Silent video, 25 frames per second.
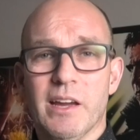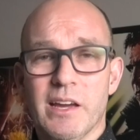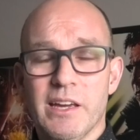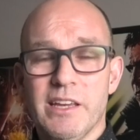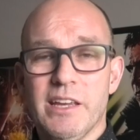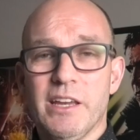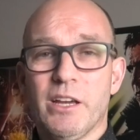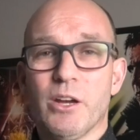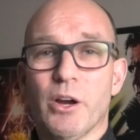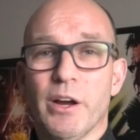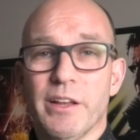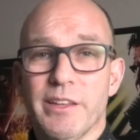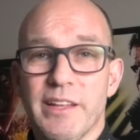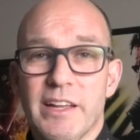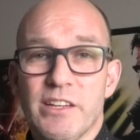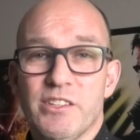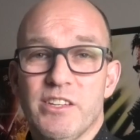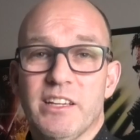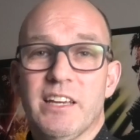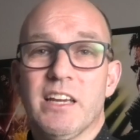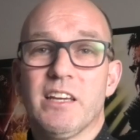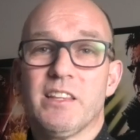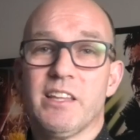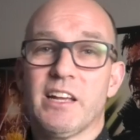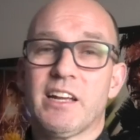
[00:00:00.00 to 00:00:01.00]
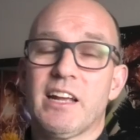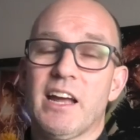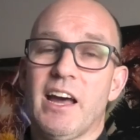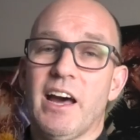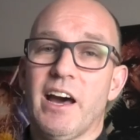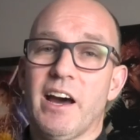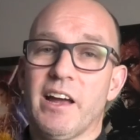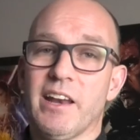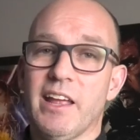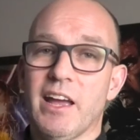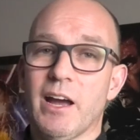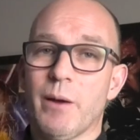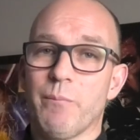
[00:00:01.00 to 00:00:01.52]
You're gonna need to get the
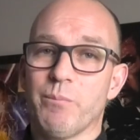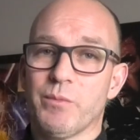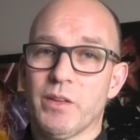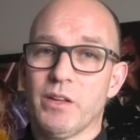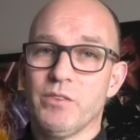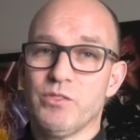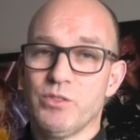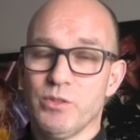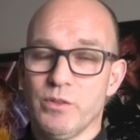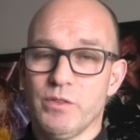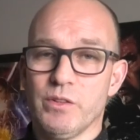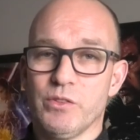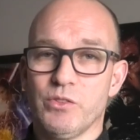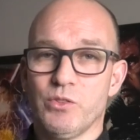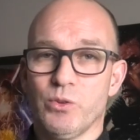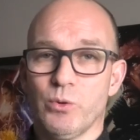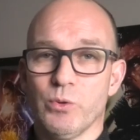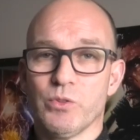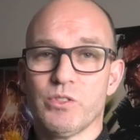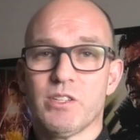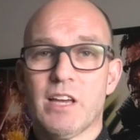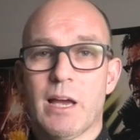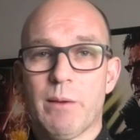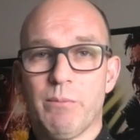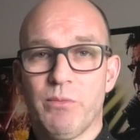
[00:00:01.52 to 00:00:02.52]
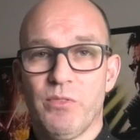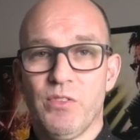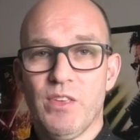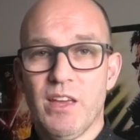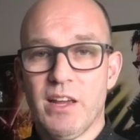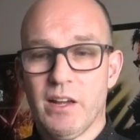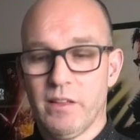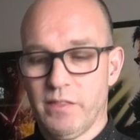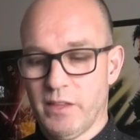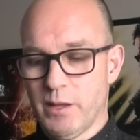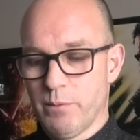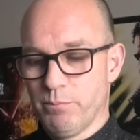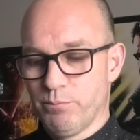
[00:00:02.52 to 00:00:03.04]
card out and do the door tap
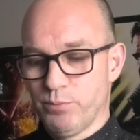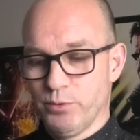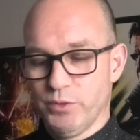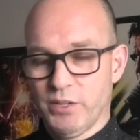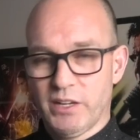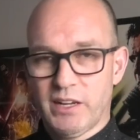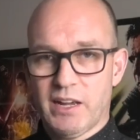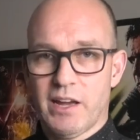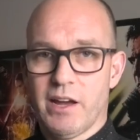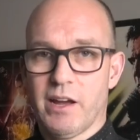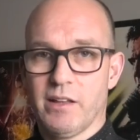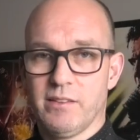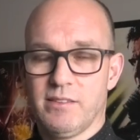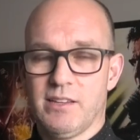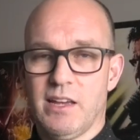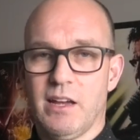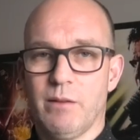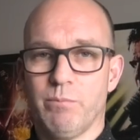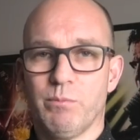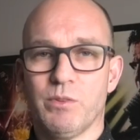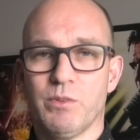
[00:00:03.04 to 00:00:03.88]
thing and then put the card down